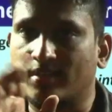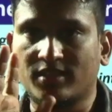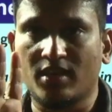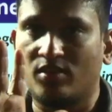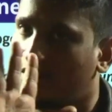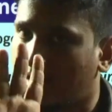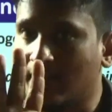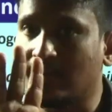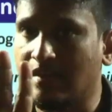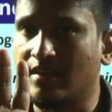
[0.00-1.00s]
or no? Right?
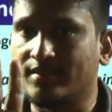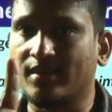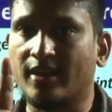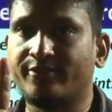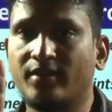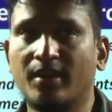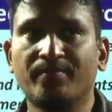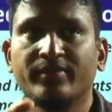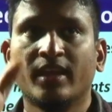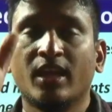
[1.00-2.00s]
Clear? Listen carefully.
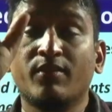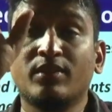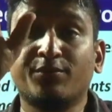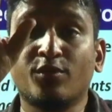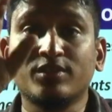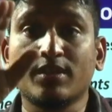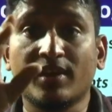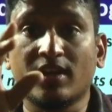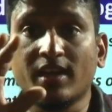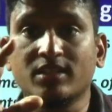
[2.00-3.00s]
If the force of
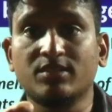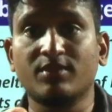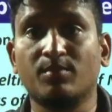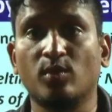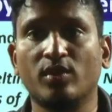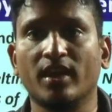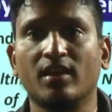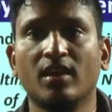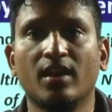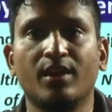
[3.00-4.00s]
attractions were
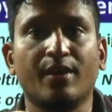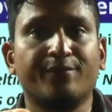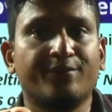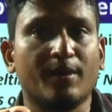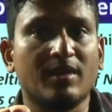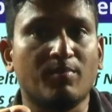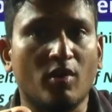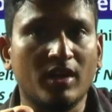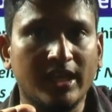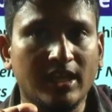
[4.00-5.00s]
broken, now from the
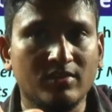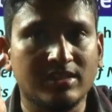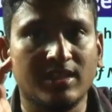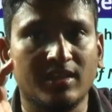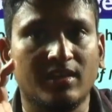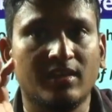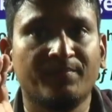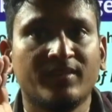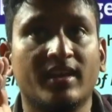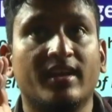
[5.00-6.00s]
molecules here,
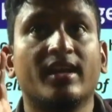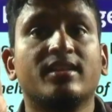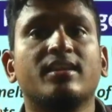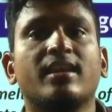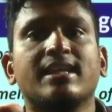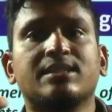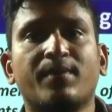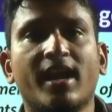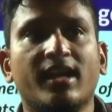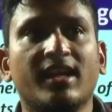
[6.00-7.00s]
rather than
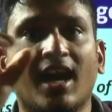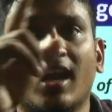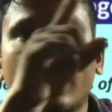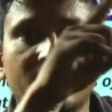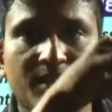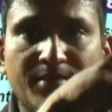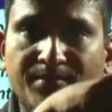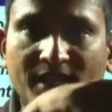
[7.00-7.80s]
expanding, already some empty